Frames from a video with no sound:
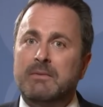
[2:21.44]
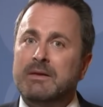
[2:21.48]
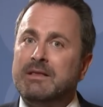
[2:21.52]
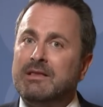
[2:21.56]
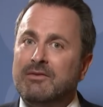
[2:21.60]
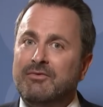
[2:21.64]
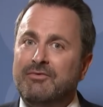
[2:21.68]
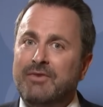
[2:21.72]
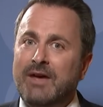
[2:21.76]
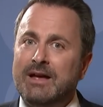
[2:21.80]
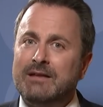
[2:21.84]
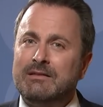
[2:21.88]
But
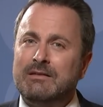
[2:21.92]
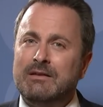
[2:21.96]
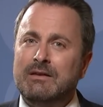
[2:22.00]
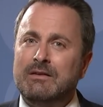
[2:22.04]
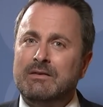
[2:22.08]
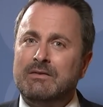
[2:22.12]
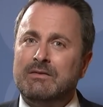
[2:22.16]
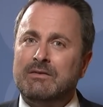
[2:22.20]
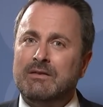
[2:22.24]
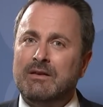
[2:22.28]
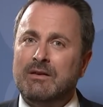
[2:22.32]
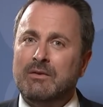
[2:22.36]
the fact
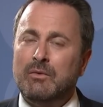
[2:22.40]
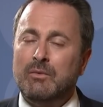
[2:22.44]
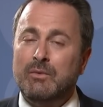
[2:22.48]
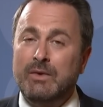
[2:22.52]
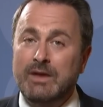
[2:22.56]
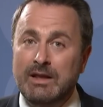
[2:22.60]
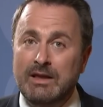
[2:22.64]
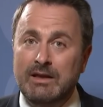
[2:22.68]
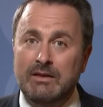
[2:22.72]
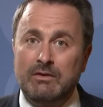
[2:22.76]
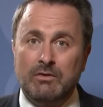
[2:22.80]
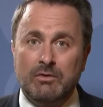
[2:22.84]
is,
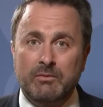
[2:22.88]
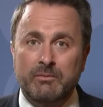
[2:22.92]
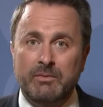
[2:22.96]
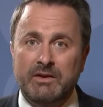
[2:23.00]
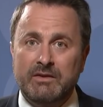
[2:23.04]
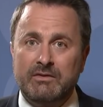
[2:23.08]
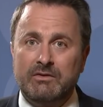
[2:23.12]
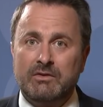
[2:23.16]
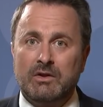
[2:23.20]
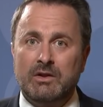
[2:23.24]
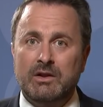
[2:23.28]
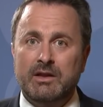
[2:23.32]
we need to
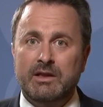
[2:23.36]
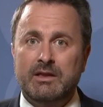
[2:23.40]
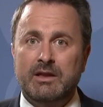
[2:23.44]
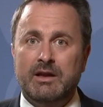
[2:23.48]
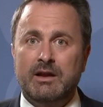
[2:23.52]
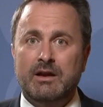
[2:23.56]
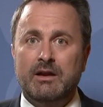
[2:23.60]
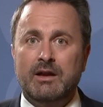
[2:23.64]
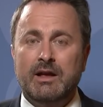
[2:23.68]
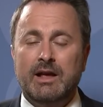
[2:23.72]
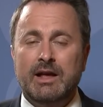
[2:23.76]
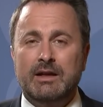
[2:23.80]
be solid
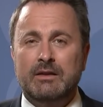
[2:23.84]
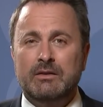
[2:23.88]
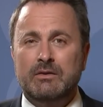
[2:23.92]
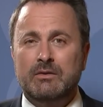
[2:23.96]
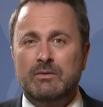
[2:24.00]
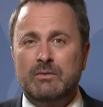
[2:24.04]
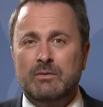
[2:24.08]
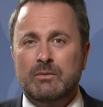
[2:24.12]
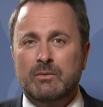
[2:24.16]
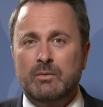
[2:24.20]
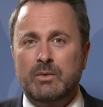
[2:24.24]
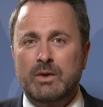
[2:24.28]
there
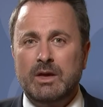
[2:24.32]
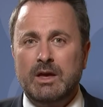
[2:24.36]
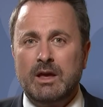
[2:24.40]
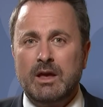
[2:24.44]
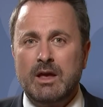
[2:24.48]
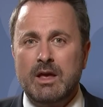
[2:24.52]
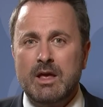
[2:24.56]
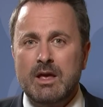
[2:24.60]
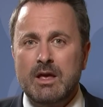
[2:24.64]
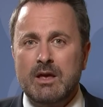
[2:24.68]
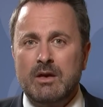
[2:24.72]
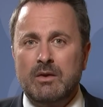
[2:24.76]
and
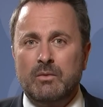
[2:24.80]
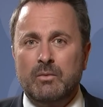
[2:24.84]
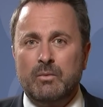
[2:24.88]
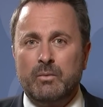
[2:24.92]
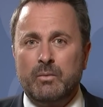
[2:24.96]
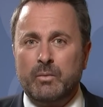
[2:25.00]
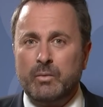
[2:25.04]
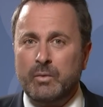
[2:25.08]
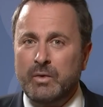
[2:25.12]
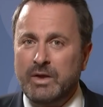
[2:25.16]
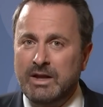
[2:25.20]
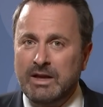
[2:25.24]
we,
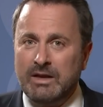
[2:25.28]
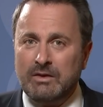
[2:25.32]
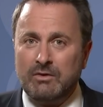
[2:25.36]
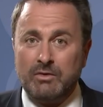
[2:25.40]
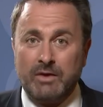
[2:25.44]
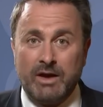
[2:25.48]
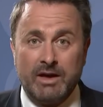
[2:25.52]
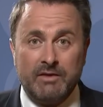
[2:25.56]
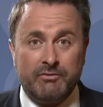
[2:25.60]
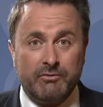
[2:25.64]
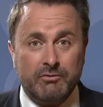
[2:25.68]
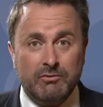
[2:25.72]
we need
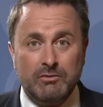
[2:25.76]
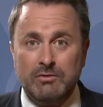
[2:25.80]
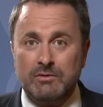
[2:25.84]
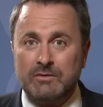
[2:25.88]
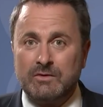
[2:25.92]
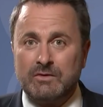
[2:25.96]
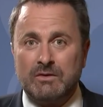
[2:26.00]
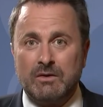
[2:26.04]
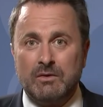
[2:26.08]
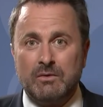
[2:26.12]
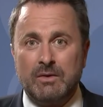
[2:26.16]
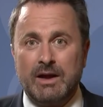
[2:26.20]
to have
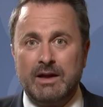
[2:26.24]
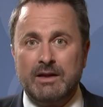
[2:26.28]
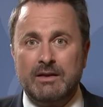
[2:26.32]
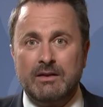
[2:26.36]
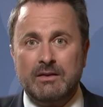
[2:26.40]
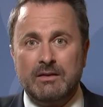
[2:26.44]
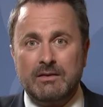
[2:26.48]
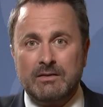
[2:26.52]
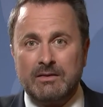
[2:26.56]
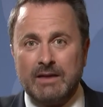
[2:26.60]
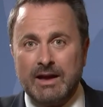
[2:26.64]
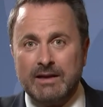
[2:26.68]
roots. So I,
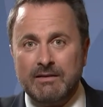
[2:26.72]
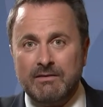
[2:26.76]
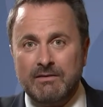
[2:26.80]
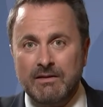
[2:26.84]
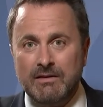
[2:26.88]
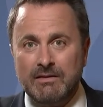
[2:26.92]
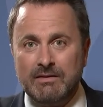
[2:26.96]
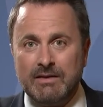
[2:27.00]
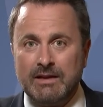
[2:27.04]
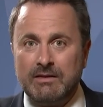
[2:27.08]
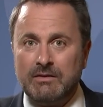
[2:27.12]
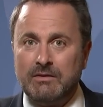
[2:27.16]
I
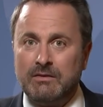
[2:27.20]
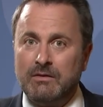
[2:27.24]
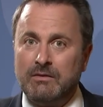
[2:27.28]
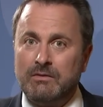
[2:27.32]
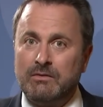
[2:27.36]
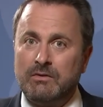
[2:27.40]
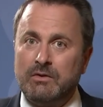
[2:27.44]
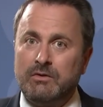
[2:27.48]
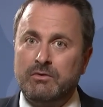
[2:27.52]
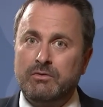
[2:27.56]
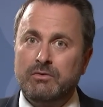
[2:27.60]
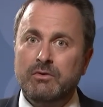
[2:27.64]
think that the,
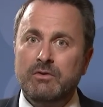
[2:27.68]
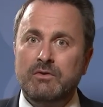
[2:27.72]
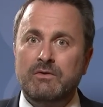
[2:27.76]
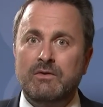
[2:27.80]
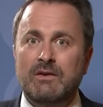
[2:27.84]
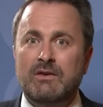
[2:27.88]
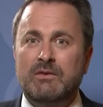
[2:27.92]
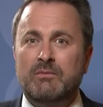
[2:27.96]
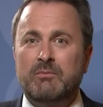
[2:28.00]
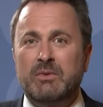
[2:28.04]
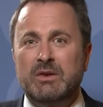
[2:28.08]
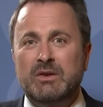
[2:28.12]
the,
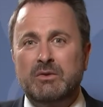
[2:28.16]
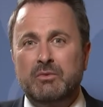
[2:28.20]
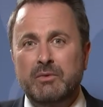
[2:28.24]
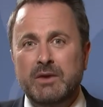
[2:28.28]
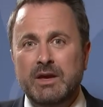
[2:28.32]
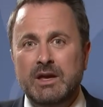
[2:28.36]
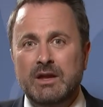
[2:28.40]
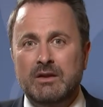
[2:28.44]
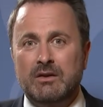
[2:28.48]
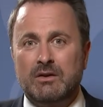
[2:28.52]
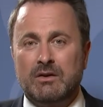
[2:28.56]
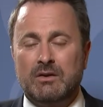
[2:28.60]
truth is
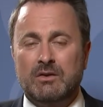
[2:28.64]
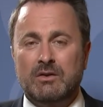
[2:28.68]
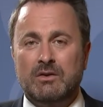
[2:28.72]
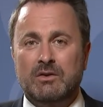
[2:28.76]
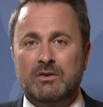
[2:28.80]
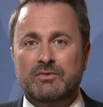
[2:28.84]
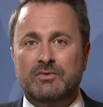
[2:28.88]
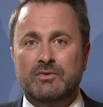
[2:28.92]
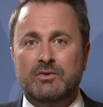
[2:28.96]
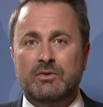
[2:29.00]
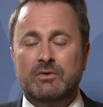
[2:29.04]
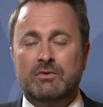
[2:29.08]
between
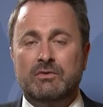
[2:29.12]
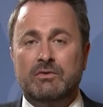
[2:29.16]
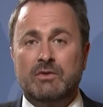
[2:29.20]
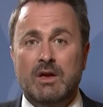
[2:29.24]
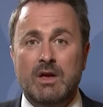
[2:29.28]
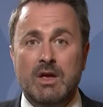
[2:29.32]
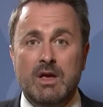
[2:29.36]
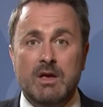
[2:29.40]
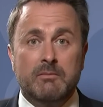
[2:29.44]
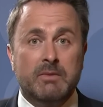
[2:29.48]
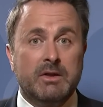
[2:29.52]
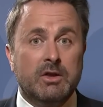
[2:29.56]
all of those.
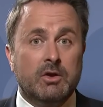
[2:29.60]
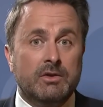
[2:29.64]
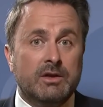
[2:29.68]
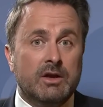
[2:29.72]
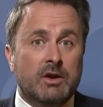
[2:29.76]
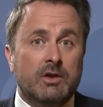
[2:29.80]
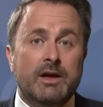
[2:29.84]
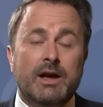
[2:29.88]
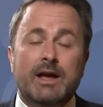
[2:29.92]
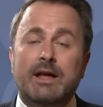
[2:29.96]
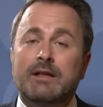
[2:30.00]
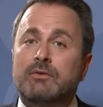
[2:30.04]
But on
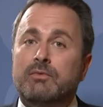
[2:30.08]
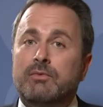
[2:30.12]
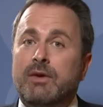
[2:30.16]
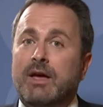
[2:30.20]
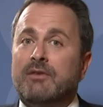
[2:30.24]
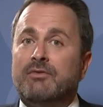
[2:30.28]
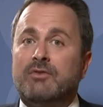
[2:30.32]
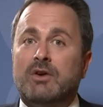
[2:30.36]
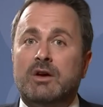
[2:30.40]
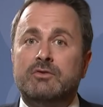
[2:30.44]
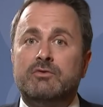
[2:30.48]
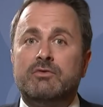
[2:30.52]
the other hand,
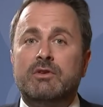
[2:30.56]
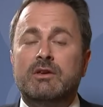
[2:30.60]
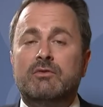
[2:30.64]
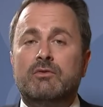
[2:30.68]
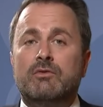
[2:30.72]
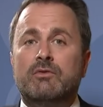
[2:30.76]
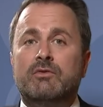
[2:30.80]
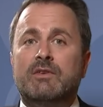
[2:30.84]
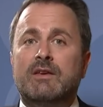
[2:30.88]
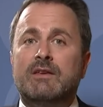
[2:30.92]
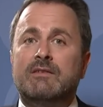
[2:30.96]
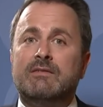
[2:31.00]
we have
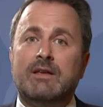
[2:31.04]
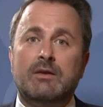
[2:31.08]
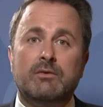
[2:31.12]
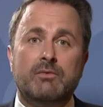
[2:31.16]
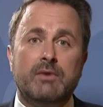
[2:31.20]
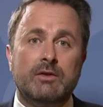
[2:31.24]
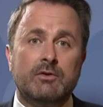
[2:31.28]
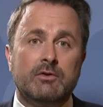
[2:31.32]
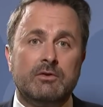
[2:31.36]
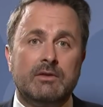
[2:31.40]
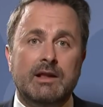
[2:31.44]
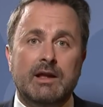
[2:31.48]
countries who say
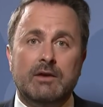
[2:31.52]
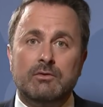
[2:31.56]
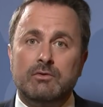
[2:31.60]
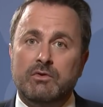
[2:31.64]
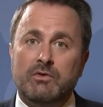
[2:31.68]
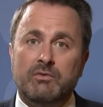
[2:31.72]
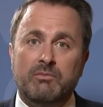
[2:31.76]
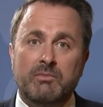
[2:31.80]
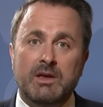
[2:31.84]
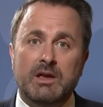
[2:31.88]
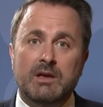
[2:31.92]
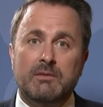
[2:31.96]
that we are not allowed
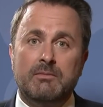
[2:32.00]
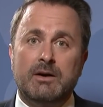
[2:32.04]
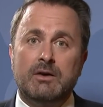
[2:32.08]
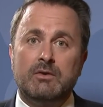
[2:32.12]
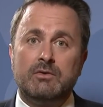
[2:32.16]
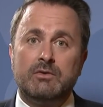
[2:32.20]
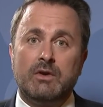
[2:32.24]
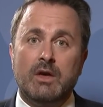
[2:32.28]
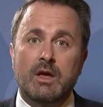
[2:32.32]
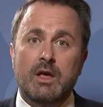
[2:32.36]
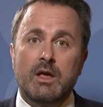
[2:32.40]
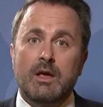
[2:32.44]
to speak
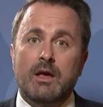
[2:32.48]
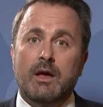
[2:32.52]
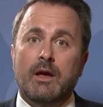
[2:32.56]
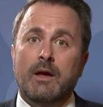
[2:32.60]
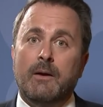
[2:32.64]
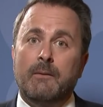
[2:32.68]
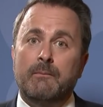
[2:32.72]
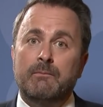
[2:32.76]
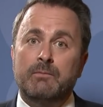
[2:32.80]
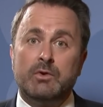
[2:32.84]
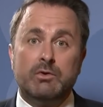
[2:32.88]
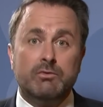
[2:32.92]
about
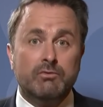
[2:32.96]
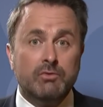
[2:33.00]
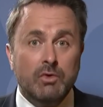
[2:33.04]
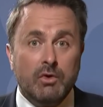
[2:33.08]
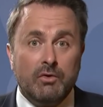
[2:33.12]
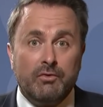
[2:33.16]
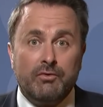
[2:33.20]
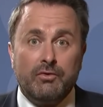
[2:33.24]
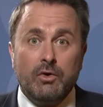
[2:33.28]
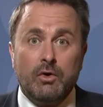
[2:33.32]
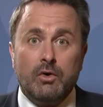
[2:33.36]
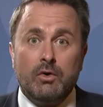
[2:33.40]
um, the
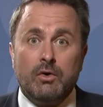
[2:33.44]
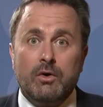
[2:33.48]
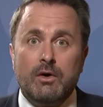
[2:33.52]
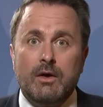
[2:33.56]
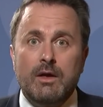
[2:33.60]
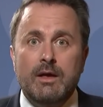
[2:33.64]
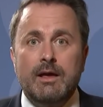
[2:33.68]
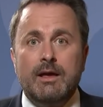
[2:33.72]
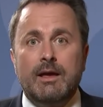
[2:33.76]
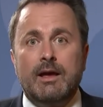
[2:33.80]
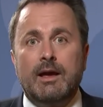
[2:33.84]
rule of law.